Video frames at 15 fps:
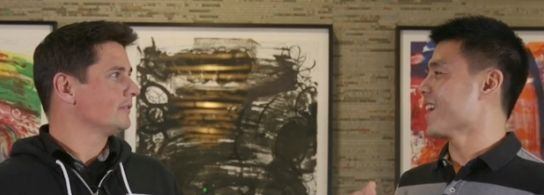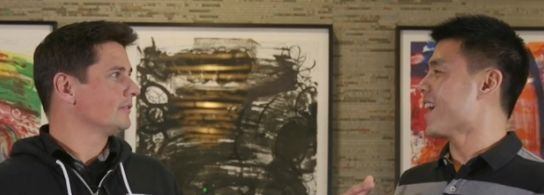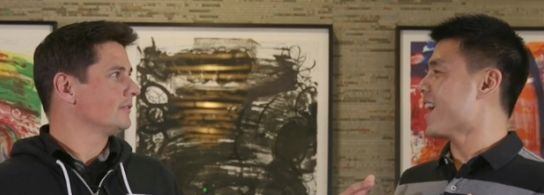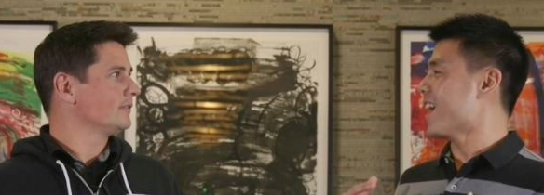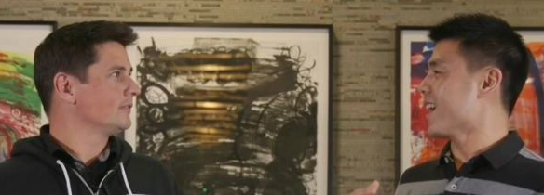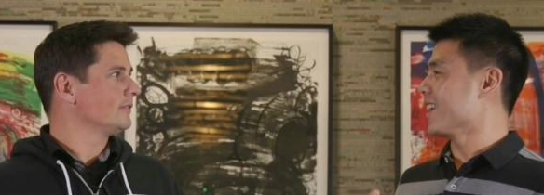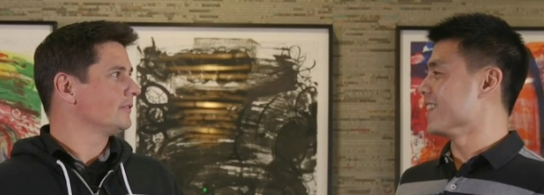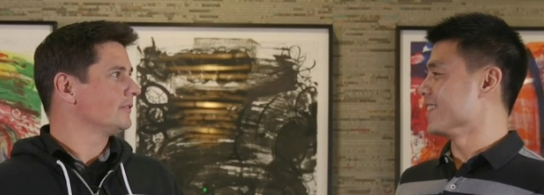
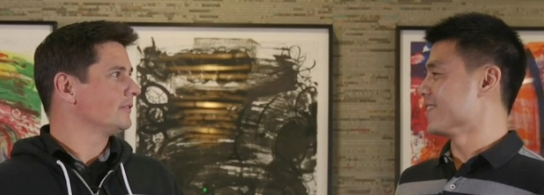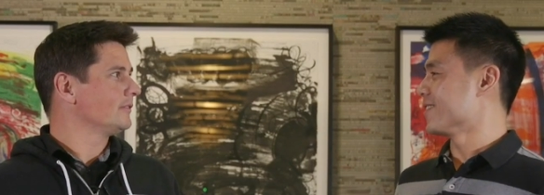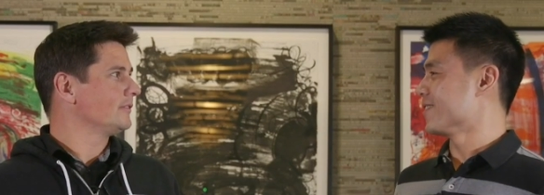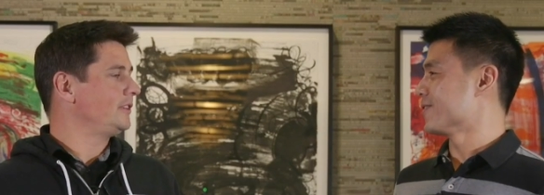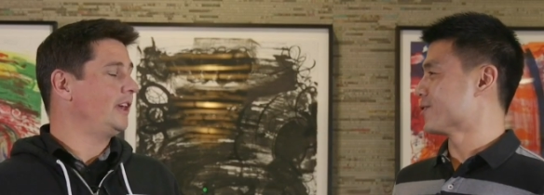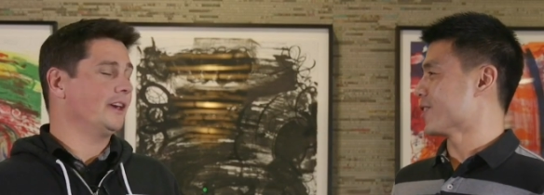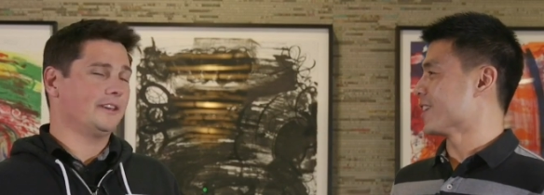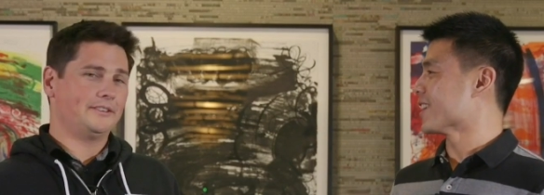Speaker 1: AI
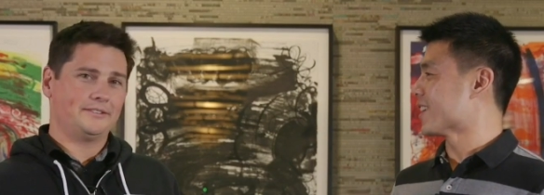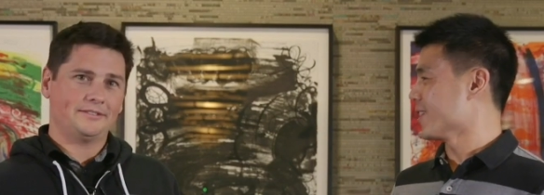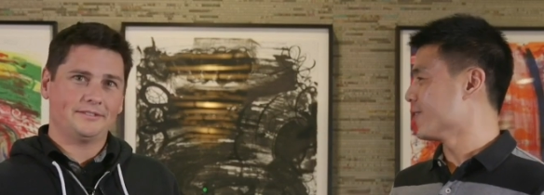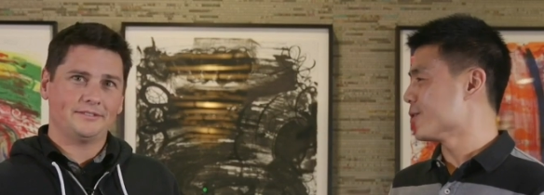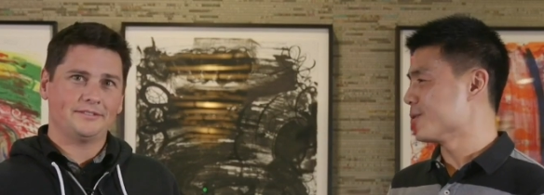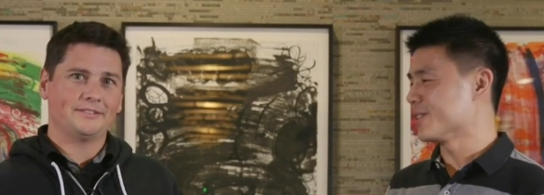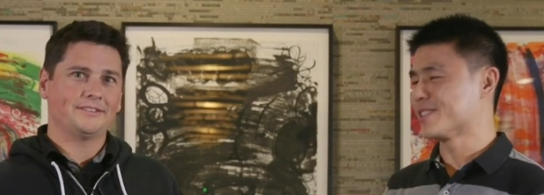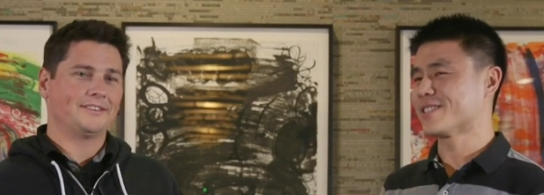and they're yeah. trying to
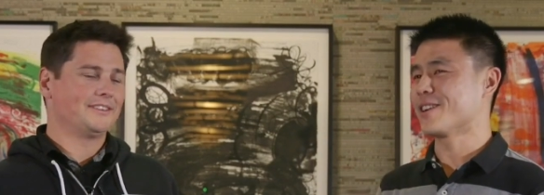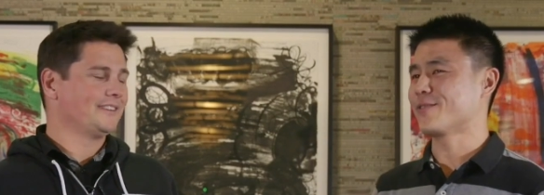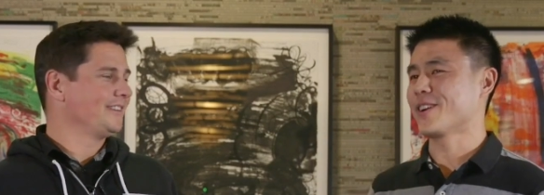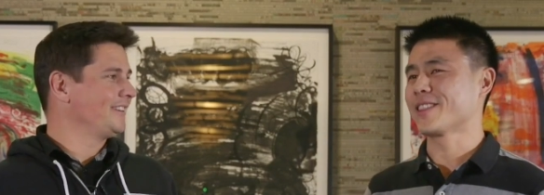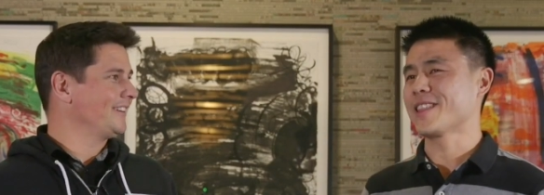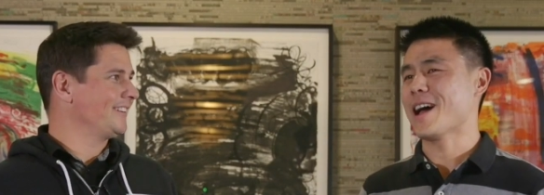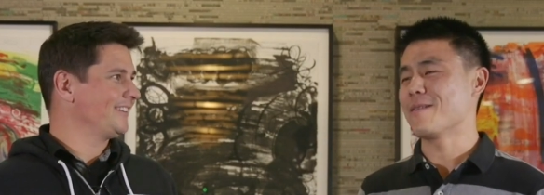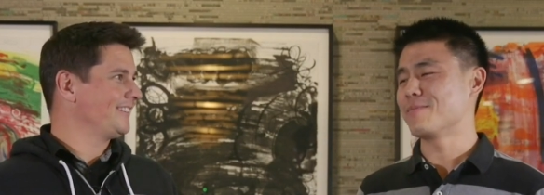kill you and
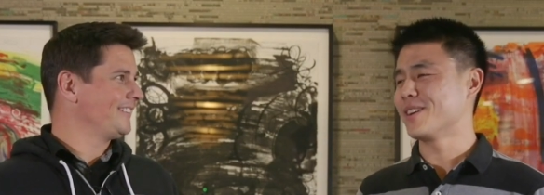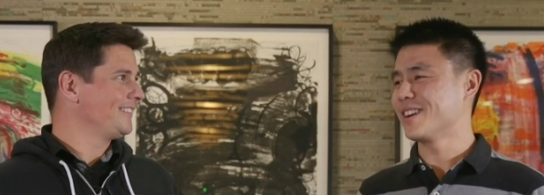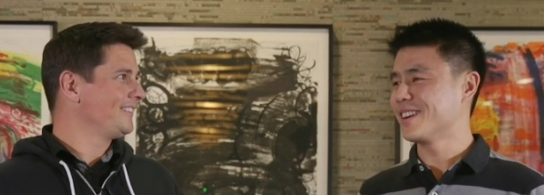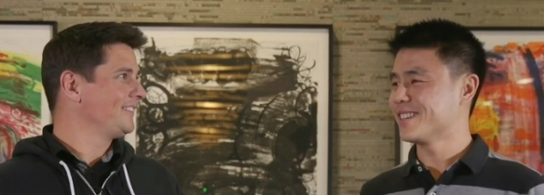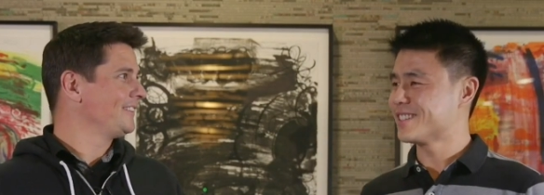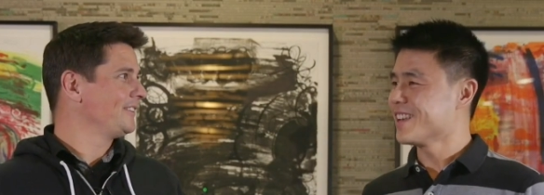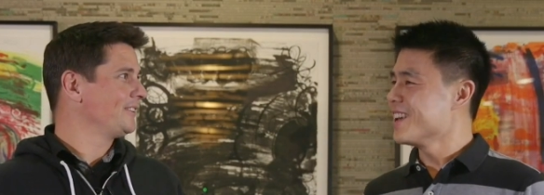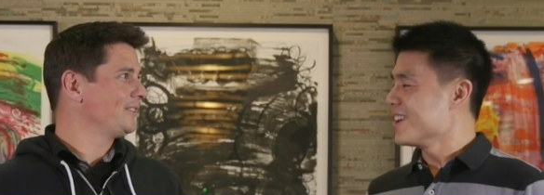stuff like yeah. that.
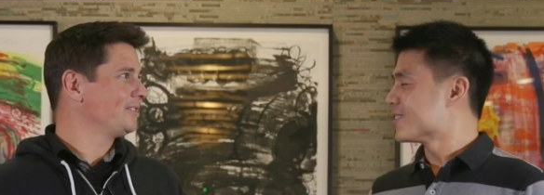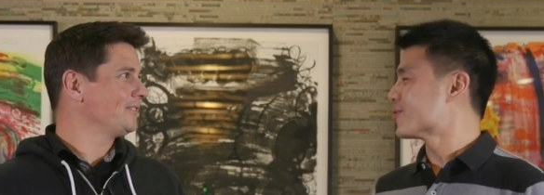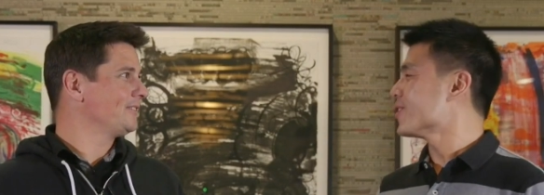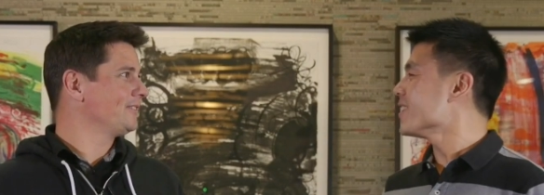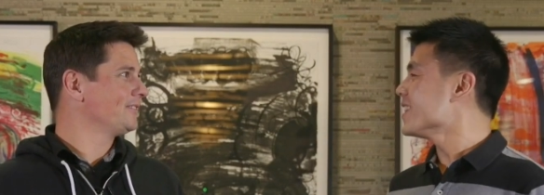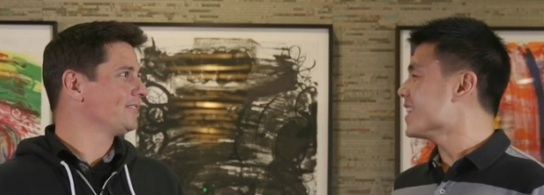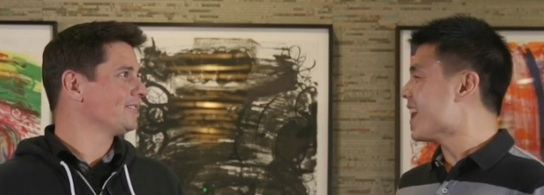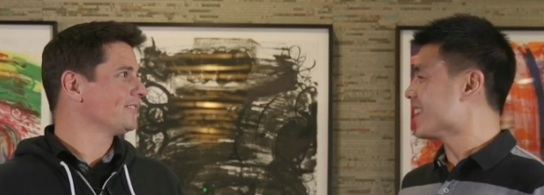But it's
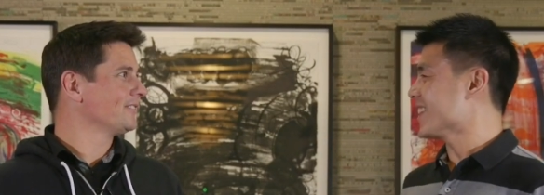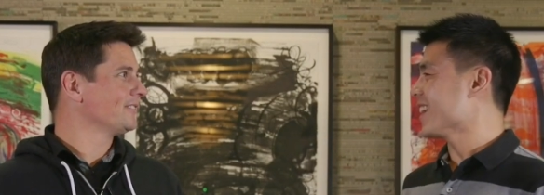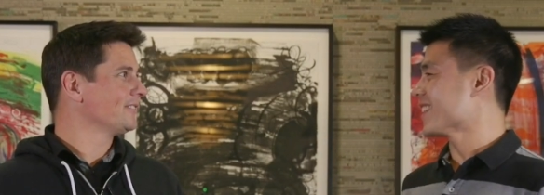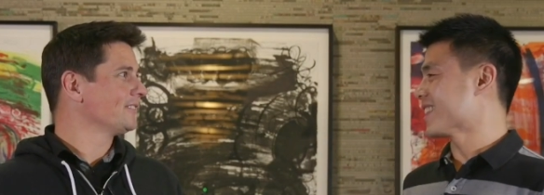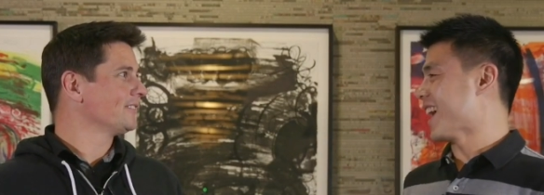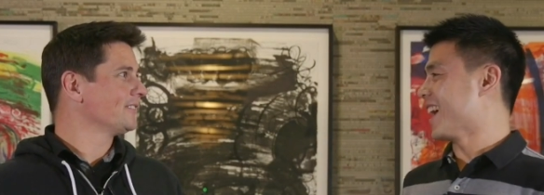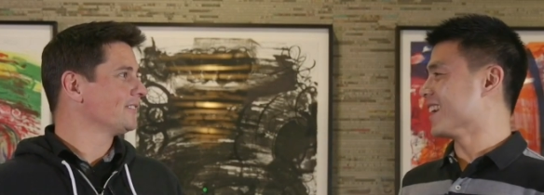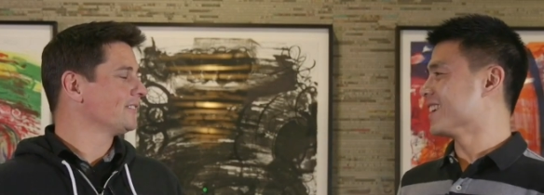it's really not
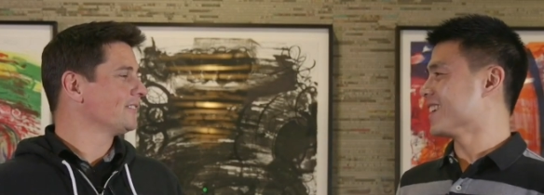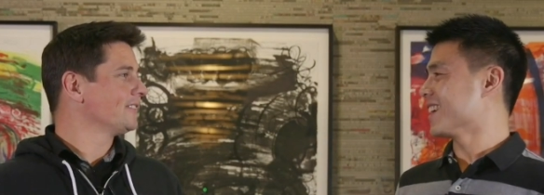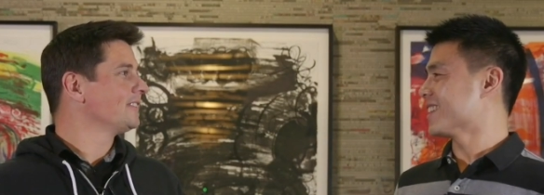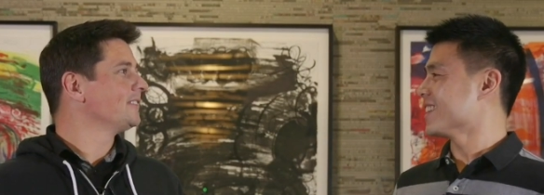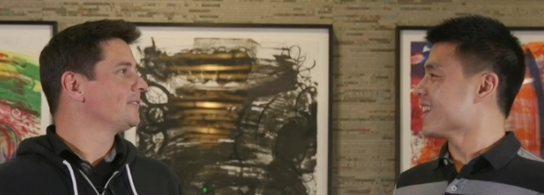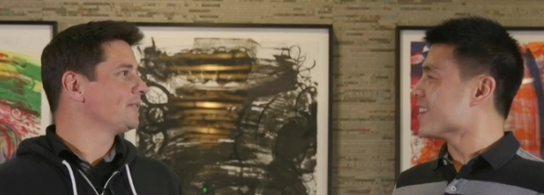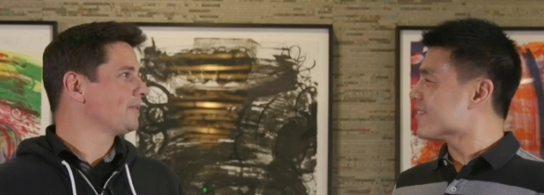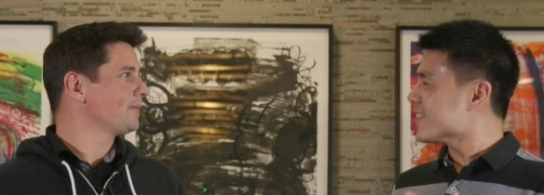like that.
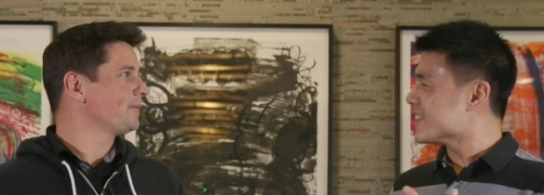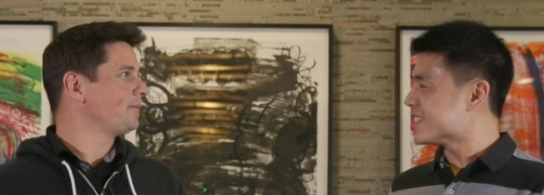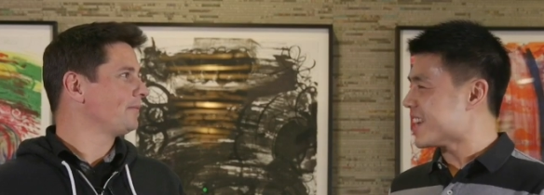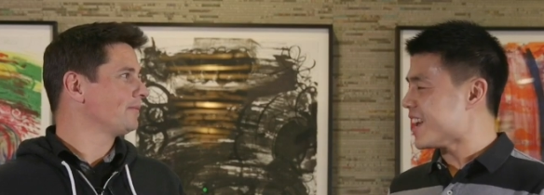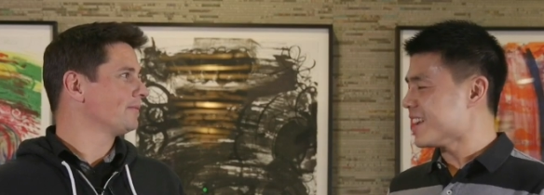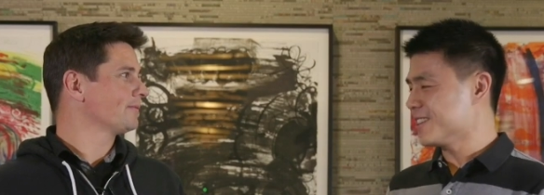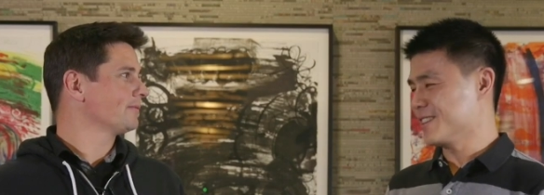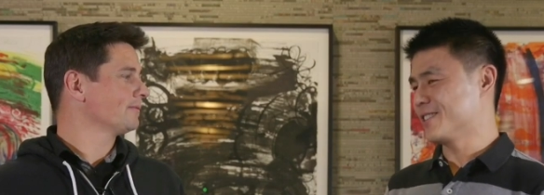At the end of
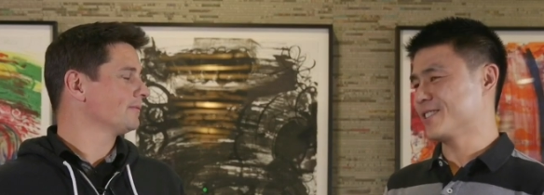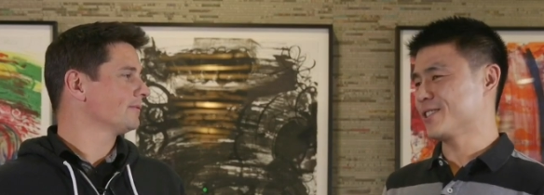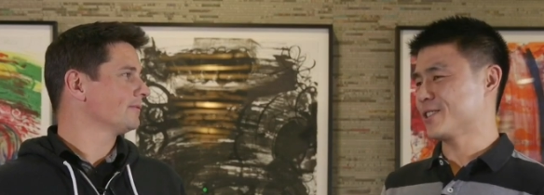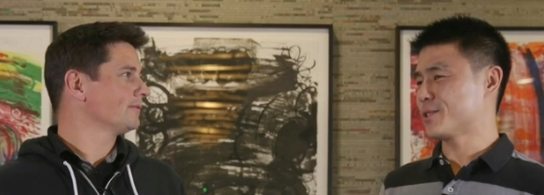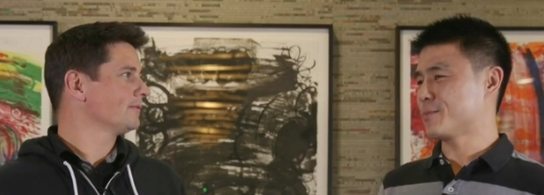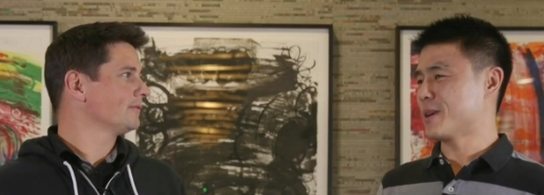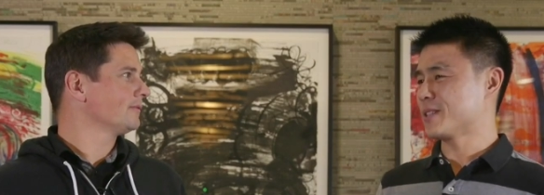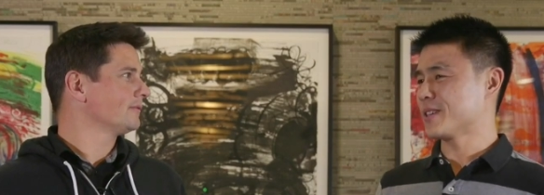the day, it's just